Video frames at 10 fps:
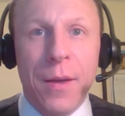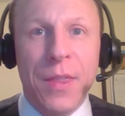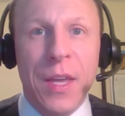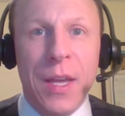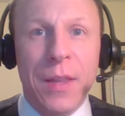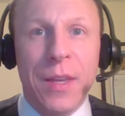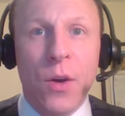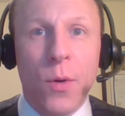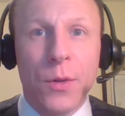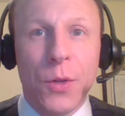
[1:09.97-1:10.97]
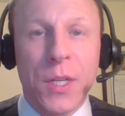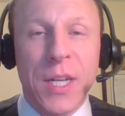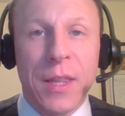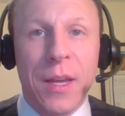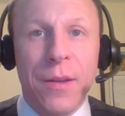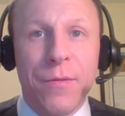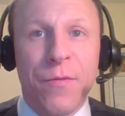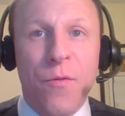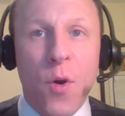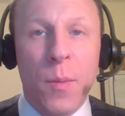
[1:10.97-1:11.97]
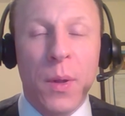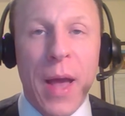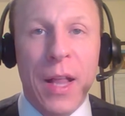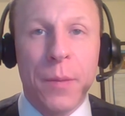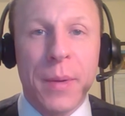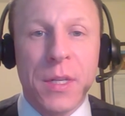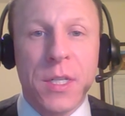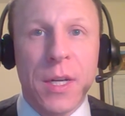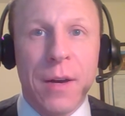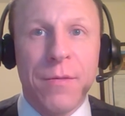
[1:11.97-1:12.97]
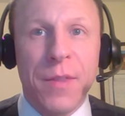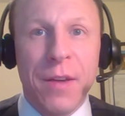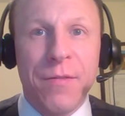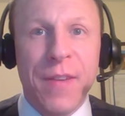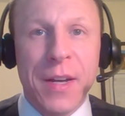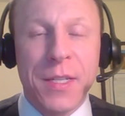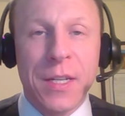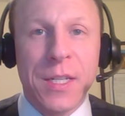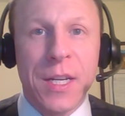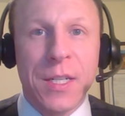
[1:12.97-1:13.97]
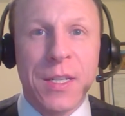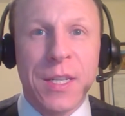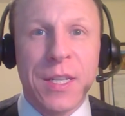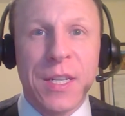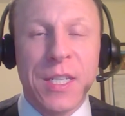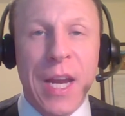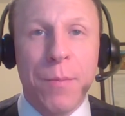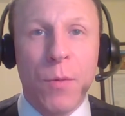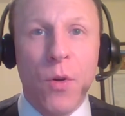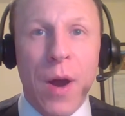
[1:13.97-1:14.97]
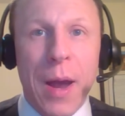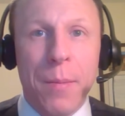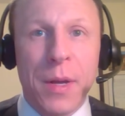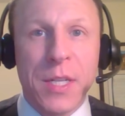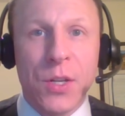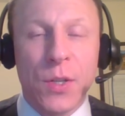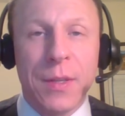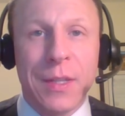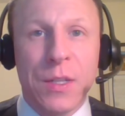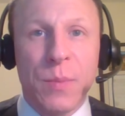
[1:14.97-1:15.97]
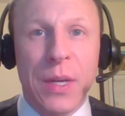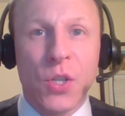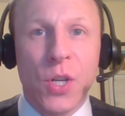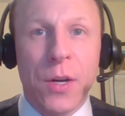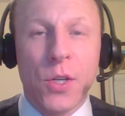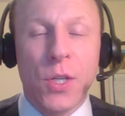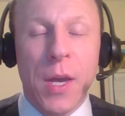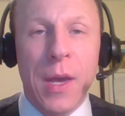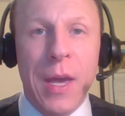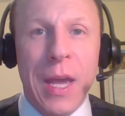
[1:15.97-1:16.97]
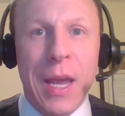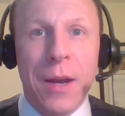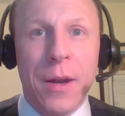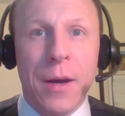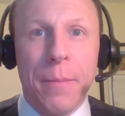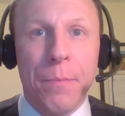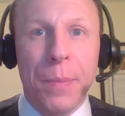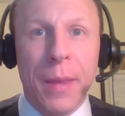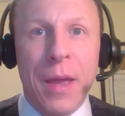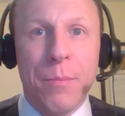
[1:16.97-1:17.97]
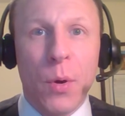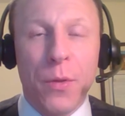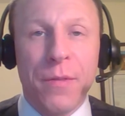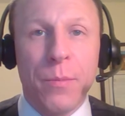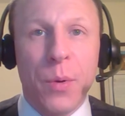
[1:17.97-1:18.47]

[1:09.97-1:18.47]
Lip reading: the court looks at the formal elements of the offense and sees, is this the same crime essentially that's being charged in both